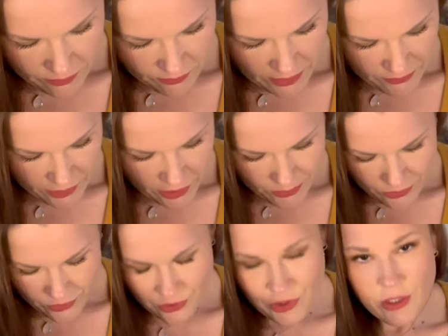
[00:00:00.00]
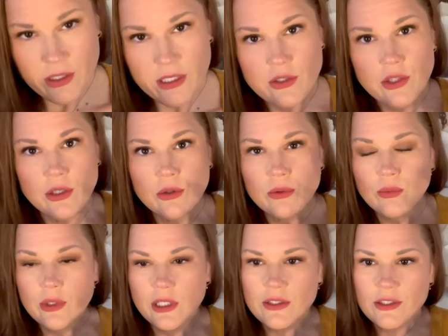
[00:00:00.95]
Five of Cups, the Chariot, you know,
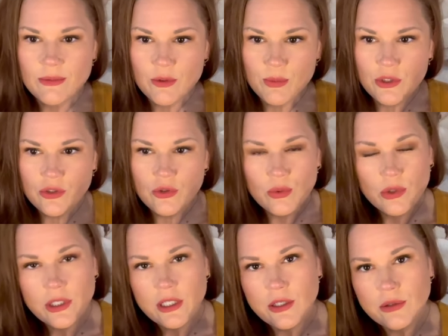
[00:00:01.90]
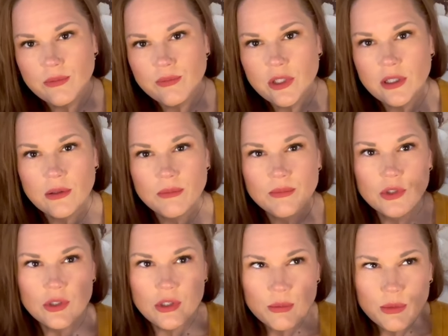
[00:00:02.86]
we got some spiritual work here.
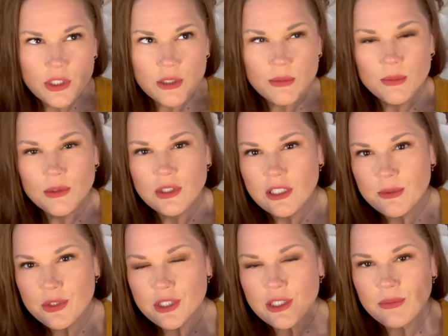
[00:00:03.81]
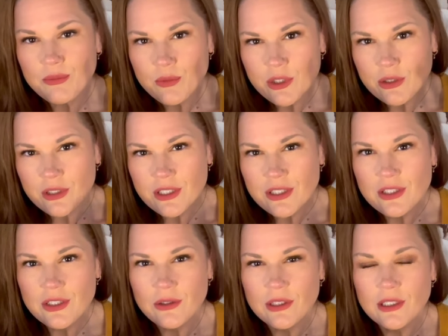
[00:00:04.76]
Could be a commitment that I'm seeing. We don't
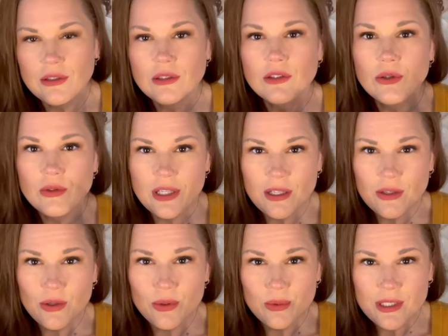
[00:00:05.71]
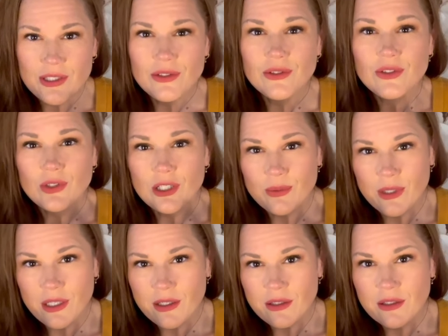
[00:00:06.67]
necessarily know that always straight
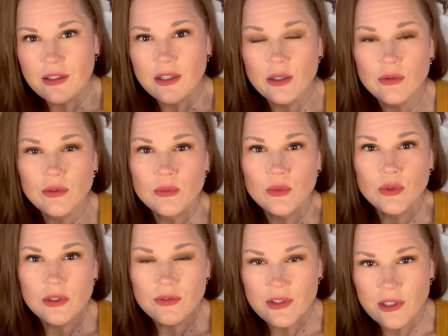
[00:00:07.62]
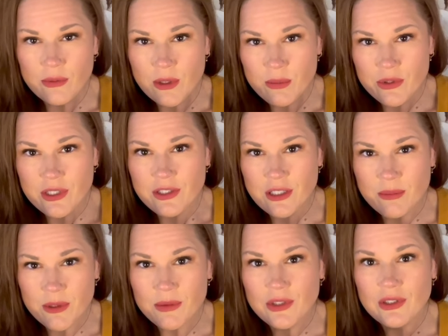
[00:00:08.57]
away. The Hierophant more often than not represents
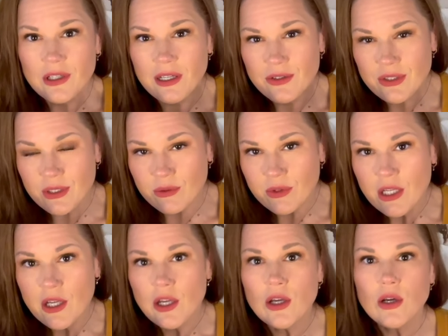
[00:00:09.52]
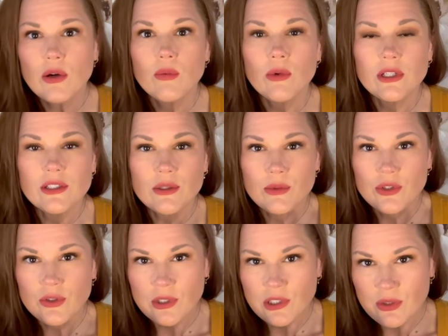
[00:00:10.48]
commitment to the higher self. What is it we're
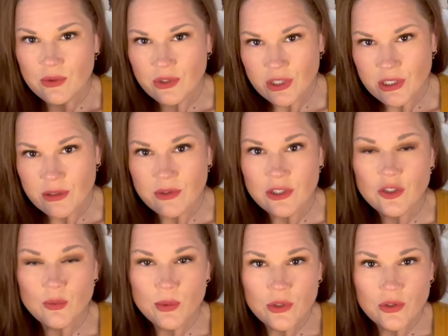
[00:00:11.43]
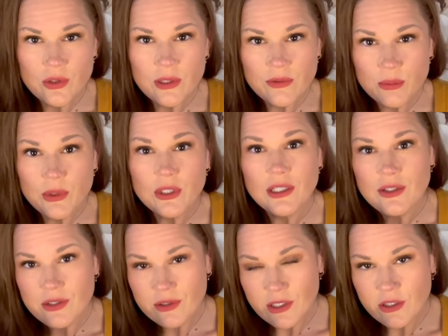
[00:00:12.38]
trying to achieve at the spiritual level? But
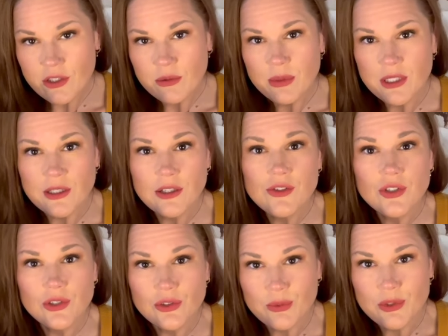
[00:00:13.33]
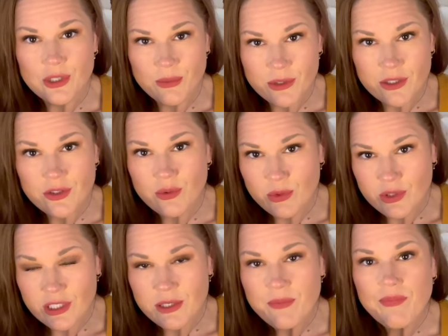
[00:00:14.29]
yes, it could be in conjunction with someone else. We'll see.